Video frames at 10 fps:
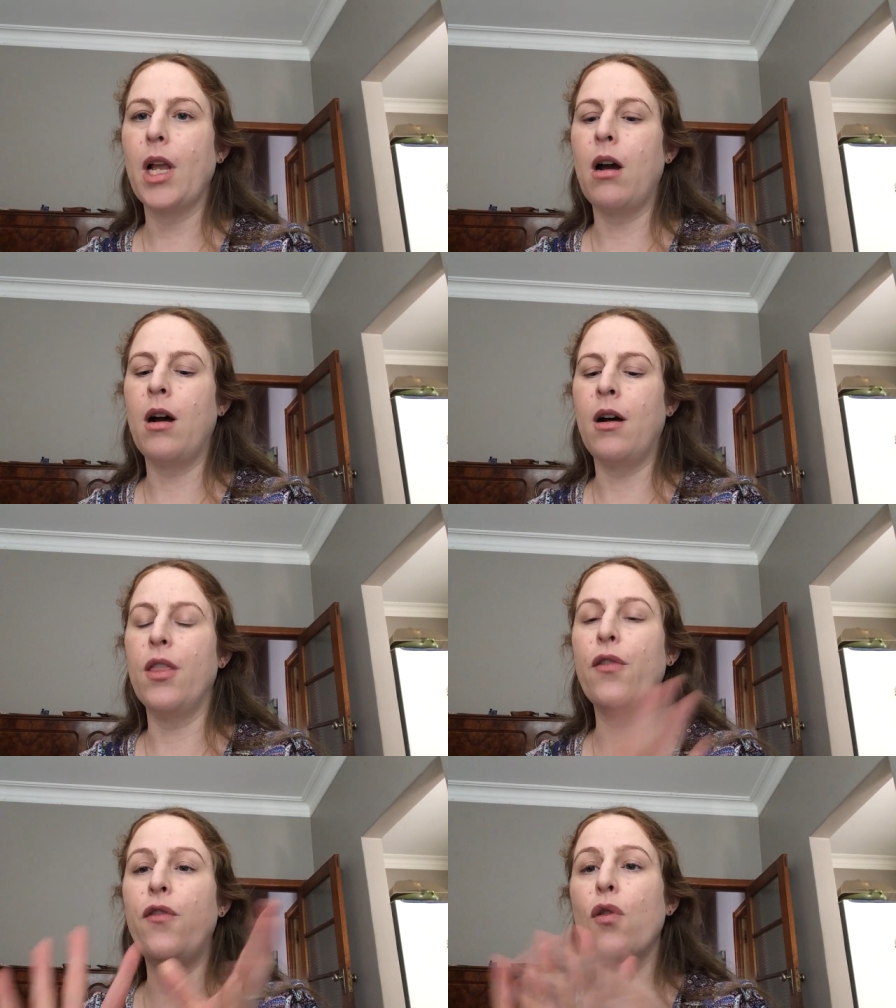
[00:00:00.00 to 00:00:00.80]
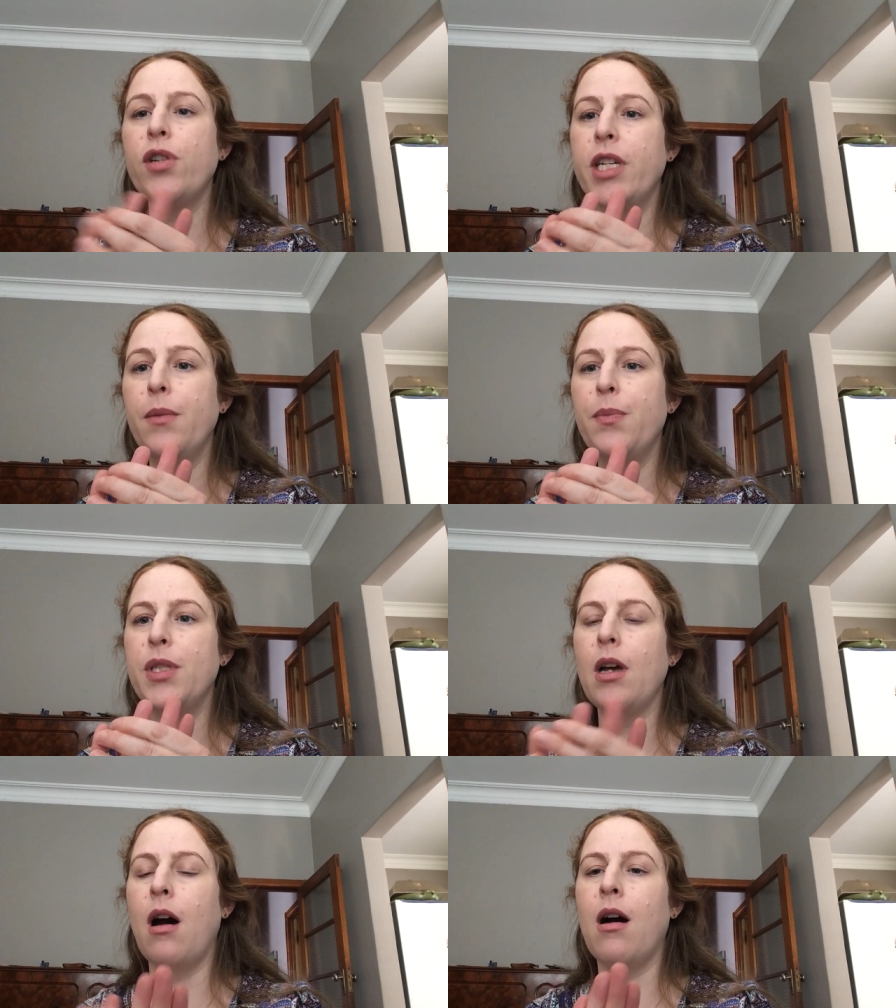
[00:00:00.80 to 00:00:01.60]
uh, the four
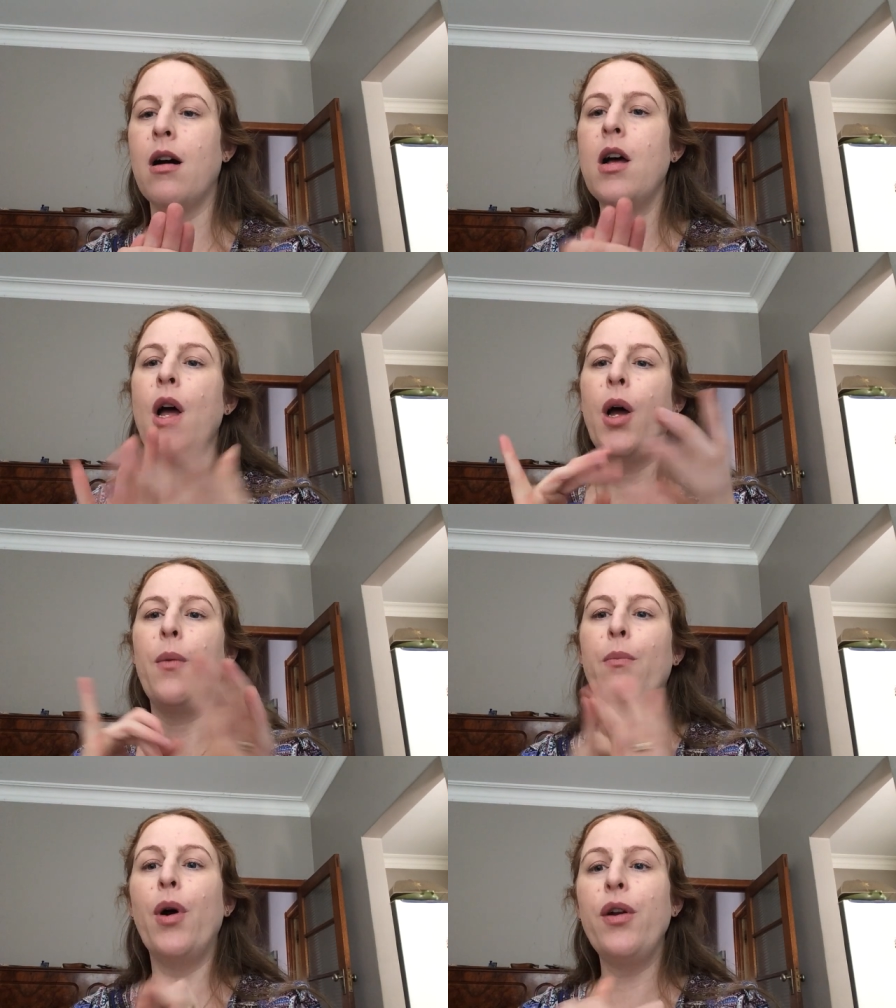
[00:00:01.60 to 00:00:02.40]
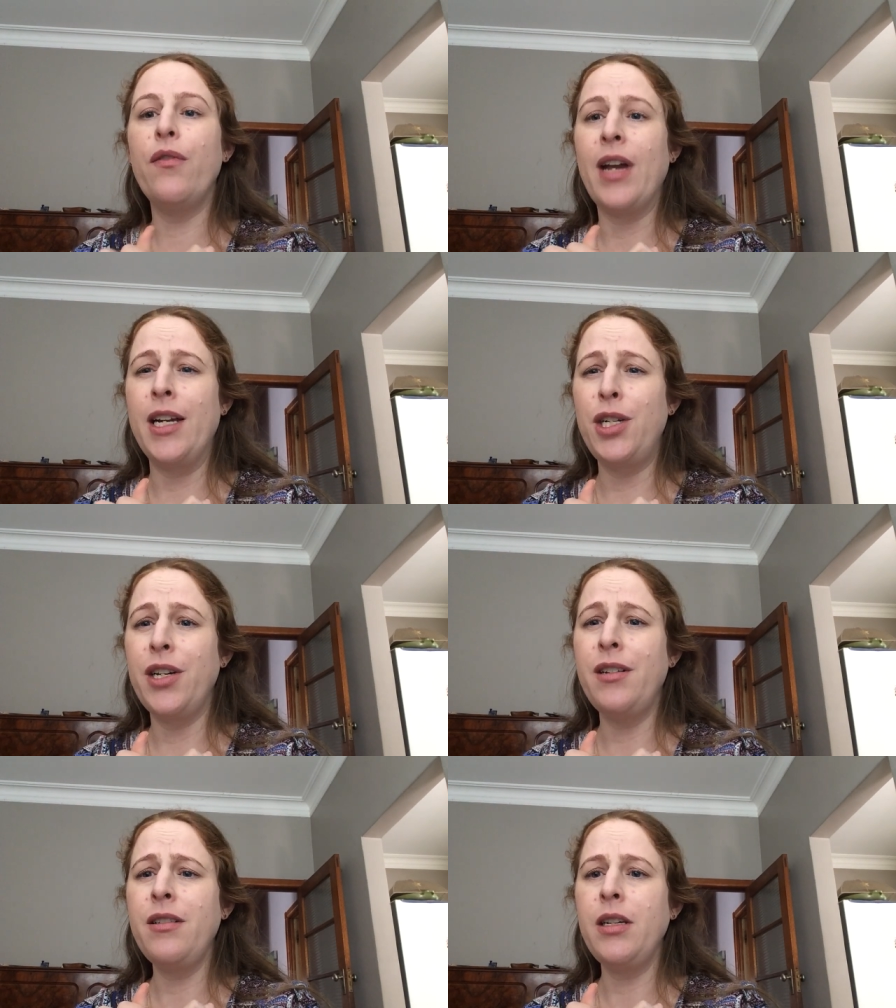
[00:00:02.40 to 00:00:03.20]
tips are
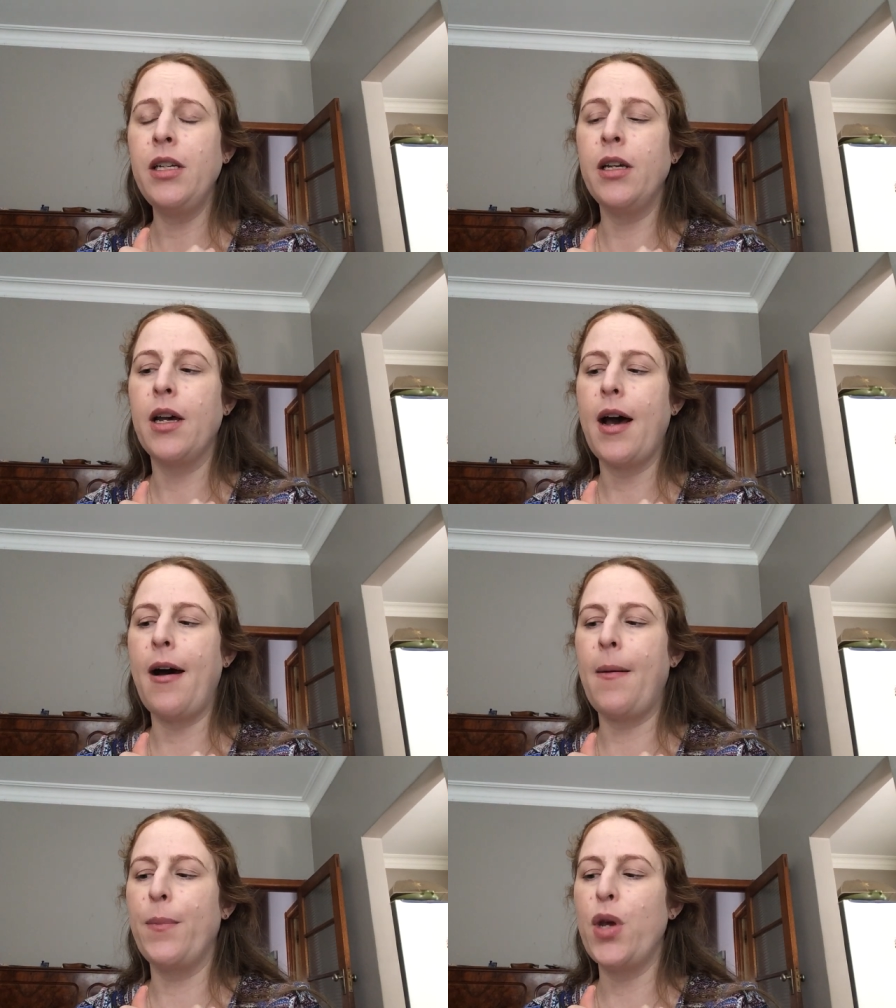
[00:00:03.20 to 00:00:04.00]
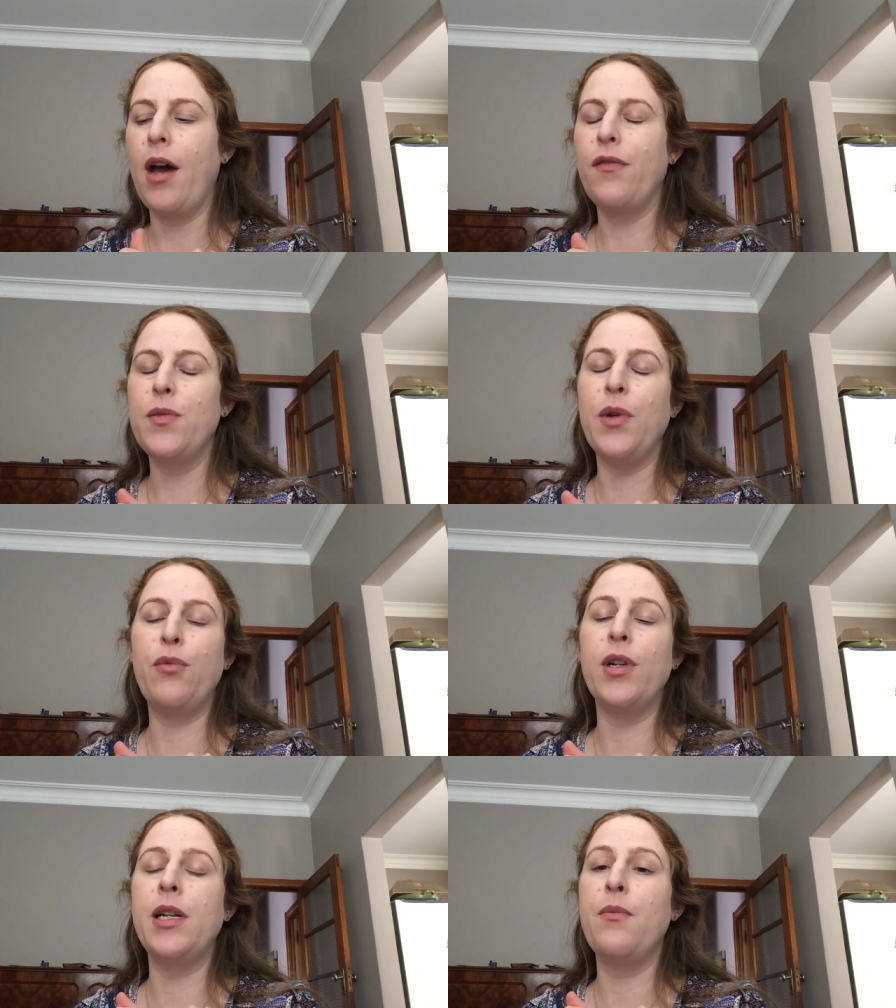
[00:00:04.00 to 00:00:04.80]
motivation, um, you have to be
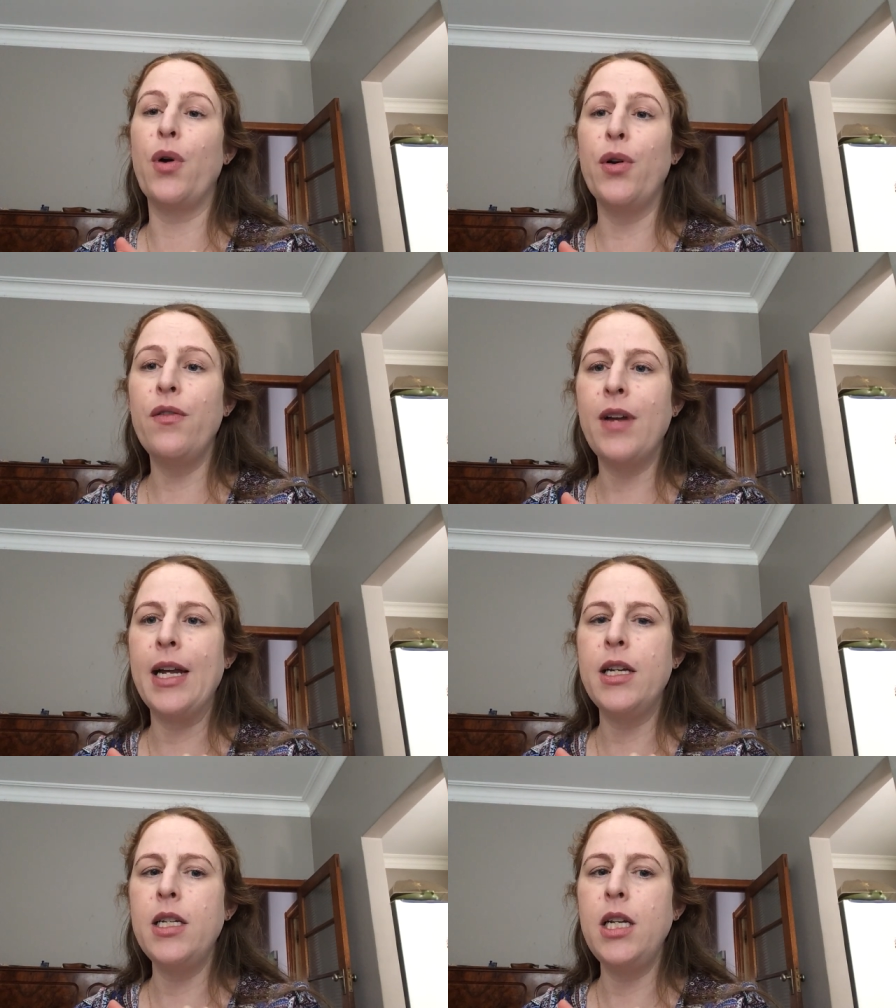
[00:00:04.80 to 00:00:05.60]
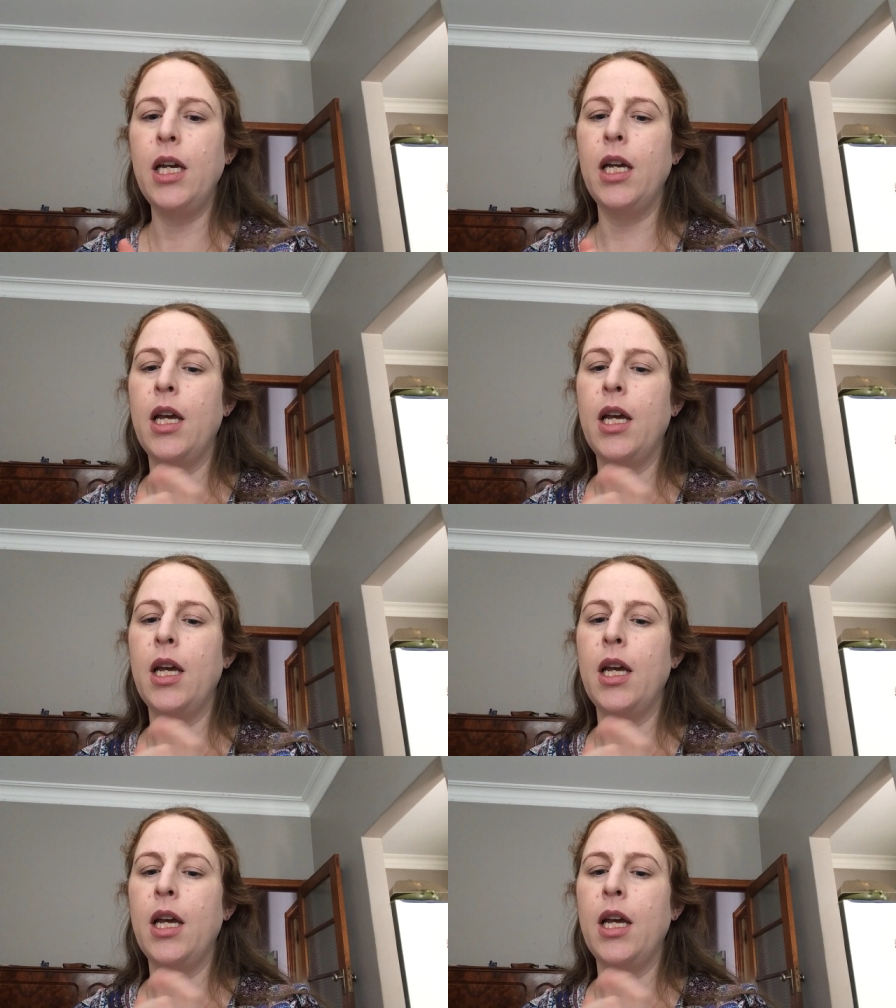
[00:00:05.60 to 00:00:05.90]
really motivated,